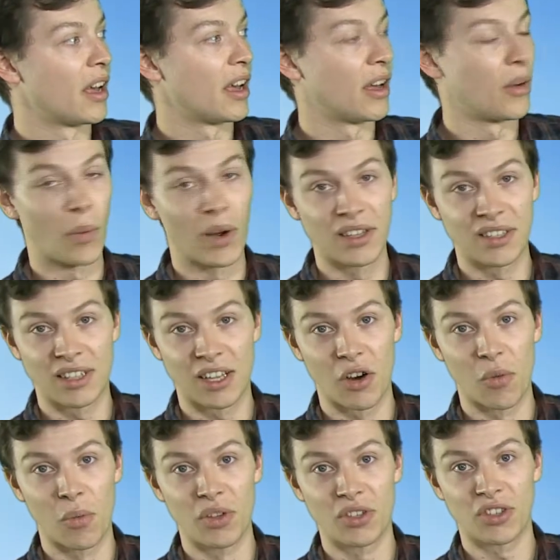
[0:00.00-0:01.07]
Wednesday
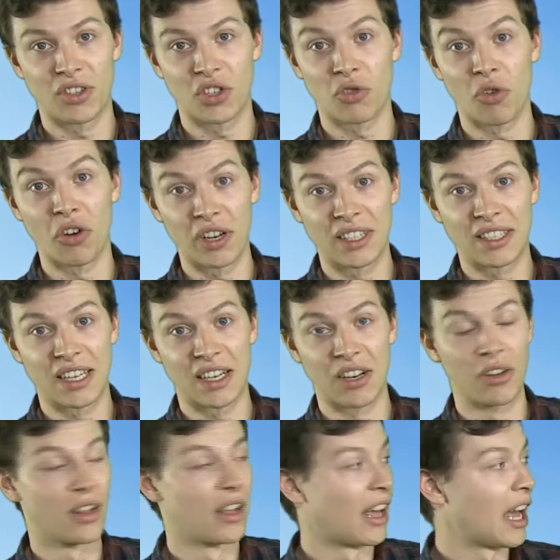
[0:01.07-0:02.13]
onwards, the strongest
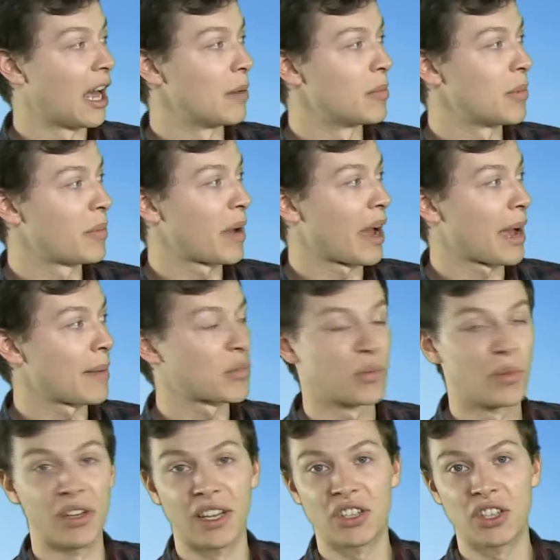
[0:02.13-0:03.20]
signal. Perhaps
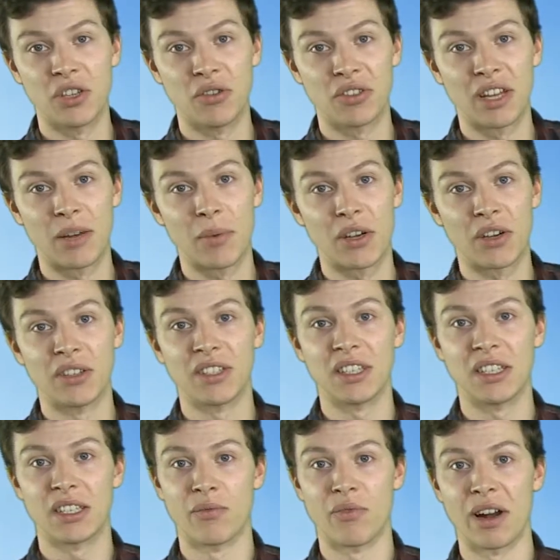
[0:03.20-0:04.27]
Monday, Tuesday, we could see
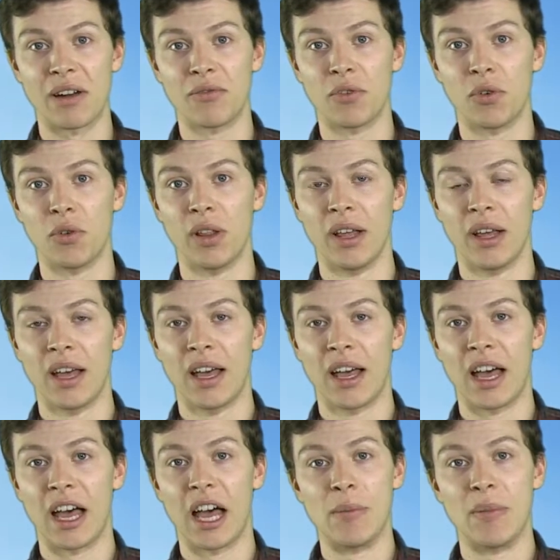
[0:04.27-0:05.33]
some rainfall
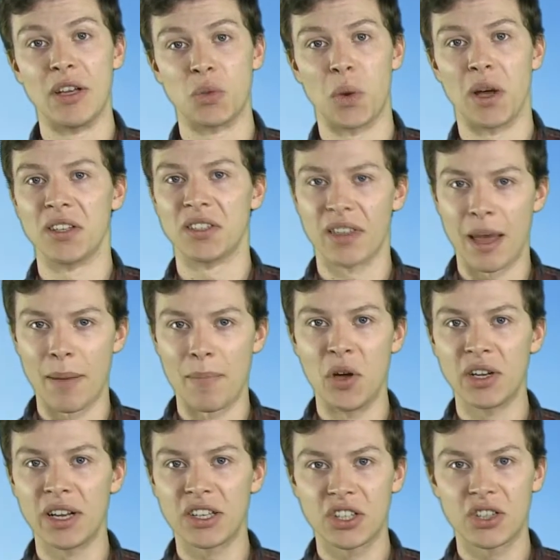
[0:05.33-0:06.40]
as well. So that
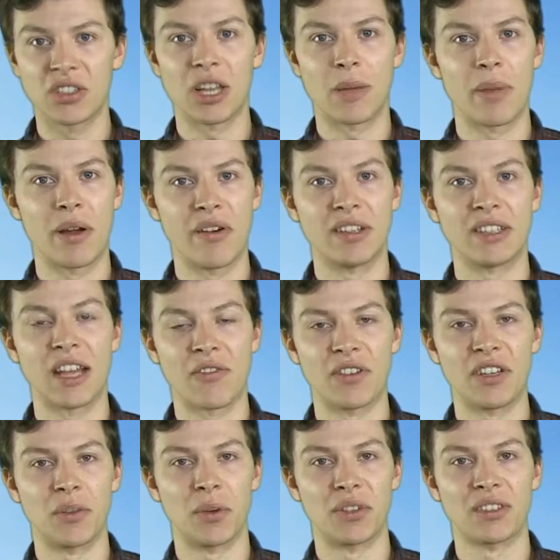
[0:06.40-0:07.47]
Monday, Tuesday period is
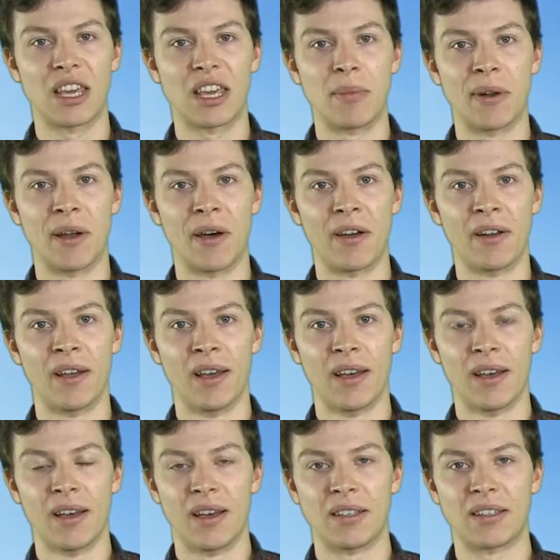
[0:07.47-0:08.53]
definitely the one to keep an eye on
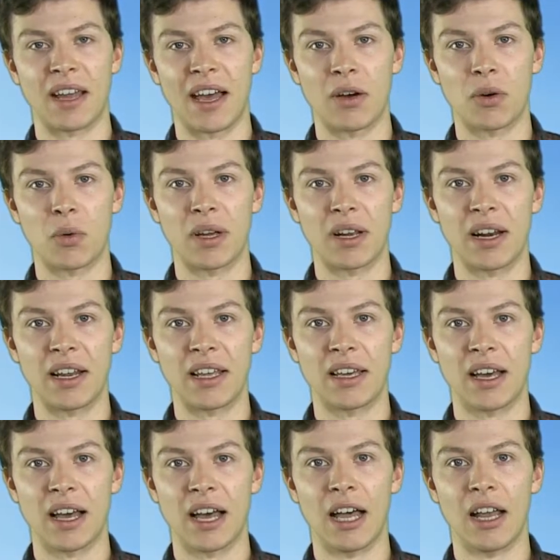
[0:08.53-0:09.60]
as to how quickly
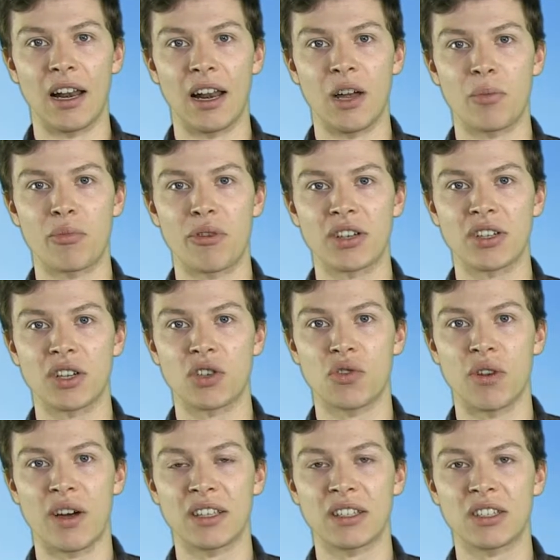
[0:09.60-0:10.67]
low pressure
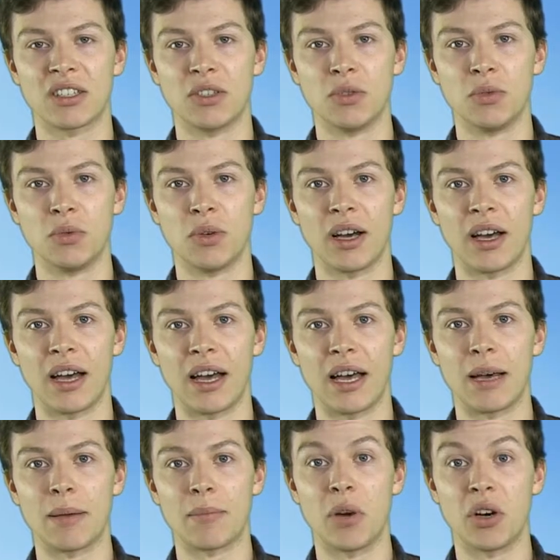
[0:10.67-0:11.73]
tries to
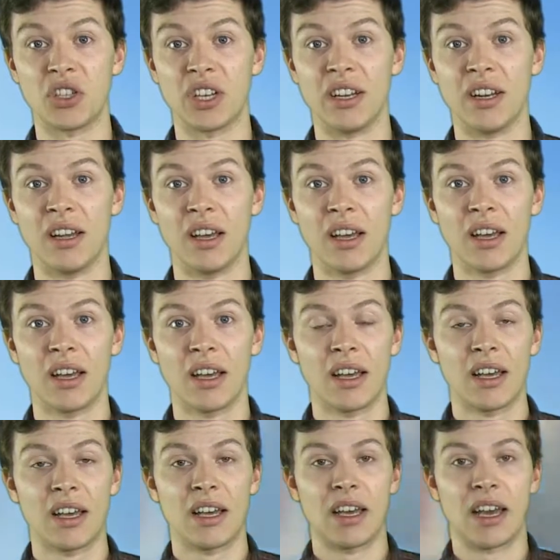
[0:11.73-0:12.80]
push in
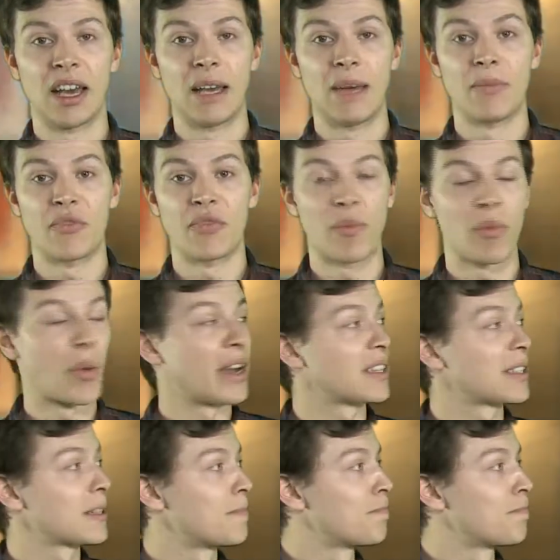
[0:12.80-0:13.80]
from the west.